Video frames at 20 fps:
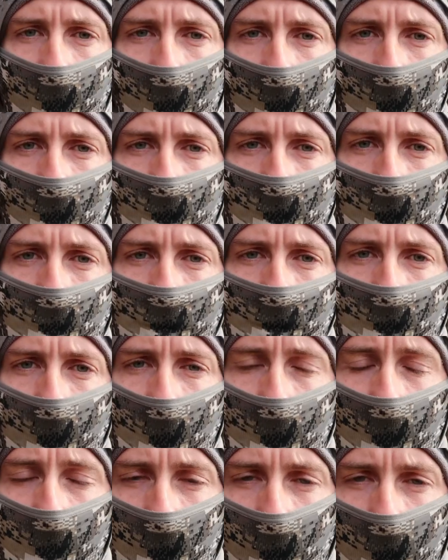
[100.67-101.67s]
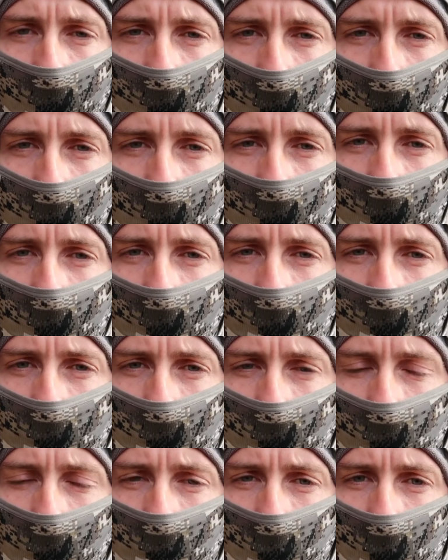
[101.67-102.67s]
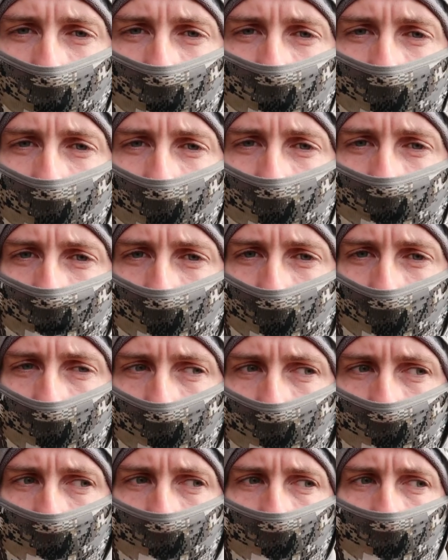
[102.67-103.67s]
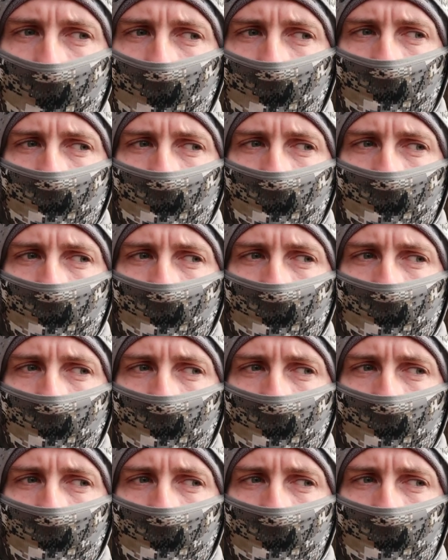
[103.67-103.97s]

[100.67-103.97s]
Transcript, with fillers: I use the Fanatic hoodie on almost every hunt.